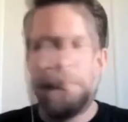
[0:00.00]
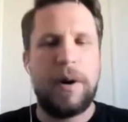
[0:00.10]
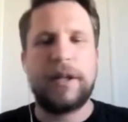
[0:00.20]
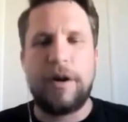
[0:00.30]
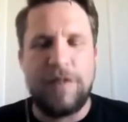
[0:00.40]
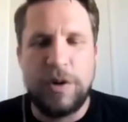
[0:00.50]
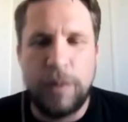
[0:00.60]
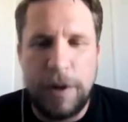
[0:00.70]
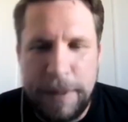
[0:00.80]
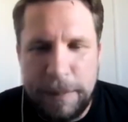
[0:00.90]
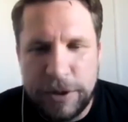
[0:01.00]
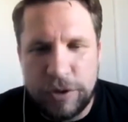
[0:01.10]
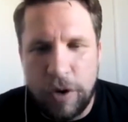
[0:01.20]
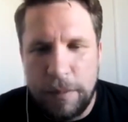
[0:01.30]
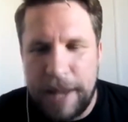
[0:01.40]
But I don't really want to be
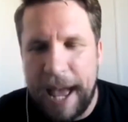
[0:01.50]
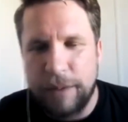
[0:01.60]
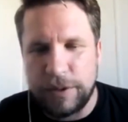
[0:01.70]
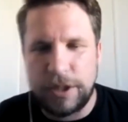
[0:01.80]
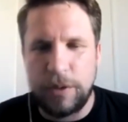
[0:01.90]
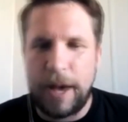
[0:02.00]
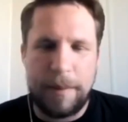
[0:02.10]
prescribed how to do it.